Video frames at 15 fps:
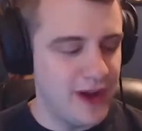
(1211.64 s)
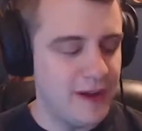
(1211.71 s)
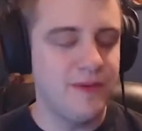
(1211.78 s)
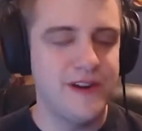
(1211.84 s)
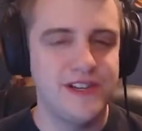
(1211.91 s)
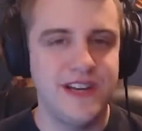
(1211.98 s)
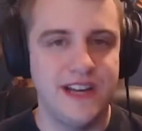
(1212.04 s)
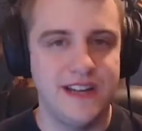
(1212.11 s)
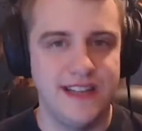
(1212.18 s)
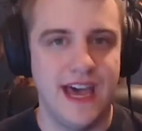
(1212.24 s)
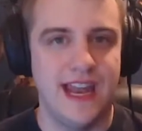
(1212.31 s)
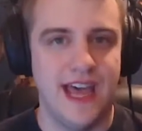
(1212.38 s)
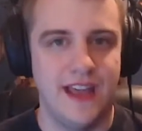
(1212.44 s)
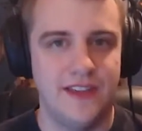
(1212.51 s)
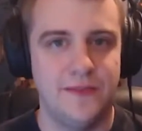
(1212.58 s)
I appreciated
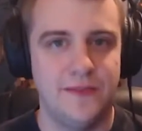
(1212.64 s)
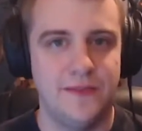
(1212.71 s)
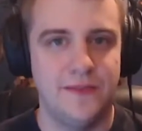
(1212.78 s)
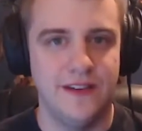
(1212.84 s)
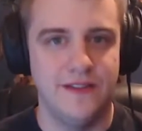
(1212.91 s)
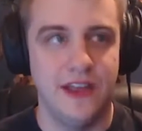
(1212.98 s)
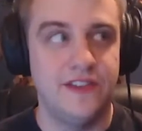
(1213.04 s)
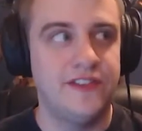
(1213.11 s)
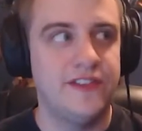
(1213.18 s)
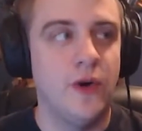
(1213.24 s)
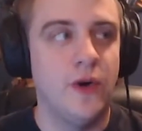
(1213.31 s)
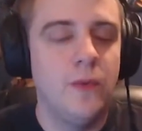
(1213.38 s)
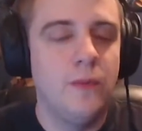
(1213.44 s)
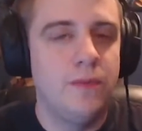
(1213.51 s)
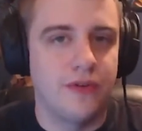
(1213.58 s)
that aspect of it. It's
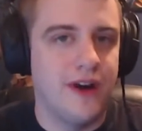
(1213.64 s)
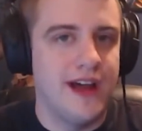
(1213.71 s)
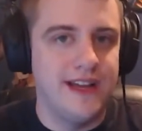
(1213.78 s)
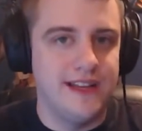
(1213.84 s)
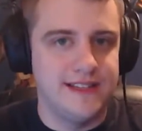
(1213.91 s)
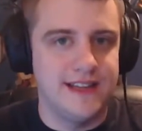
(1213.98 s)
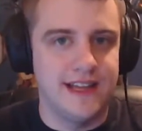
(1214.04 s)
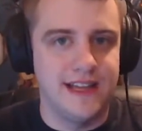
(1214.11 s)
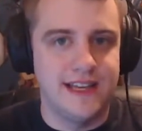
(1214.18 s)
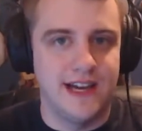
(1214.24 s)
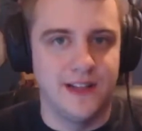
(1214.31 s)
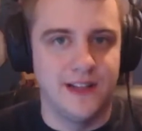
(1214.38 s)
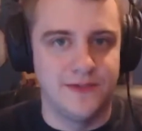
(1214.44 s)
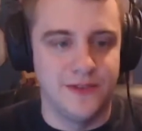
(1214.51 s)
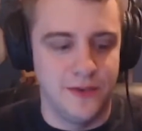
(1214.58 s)
so bright and
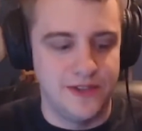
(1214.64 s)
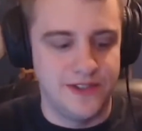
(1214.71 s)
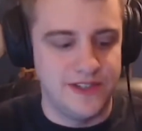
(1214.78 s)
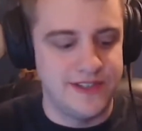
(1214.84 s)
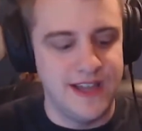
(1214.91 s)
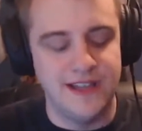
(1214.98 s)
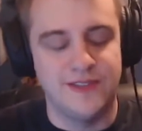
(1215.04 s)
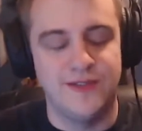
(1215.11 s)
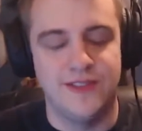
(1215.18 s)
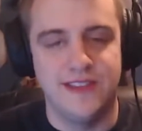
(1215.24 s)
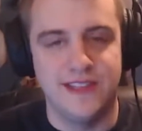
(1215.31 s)
colorful, which is nice for the